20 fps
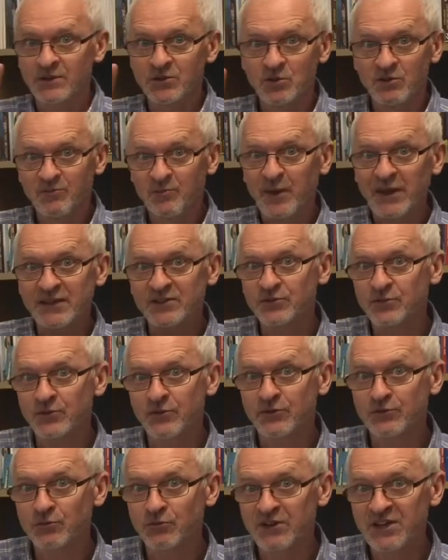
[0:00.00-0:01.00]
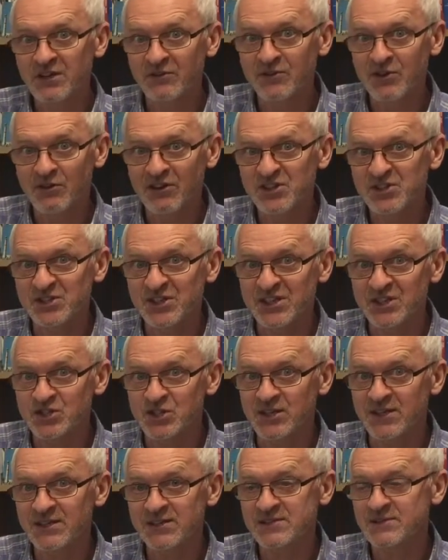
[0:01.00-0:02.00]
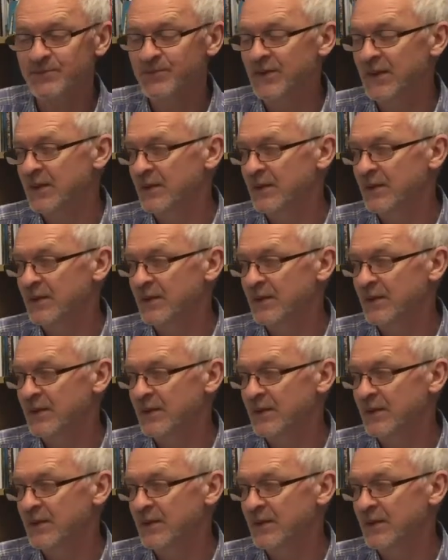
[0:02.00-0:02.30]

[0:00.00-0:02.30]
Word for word: you've picked three of your sdgs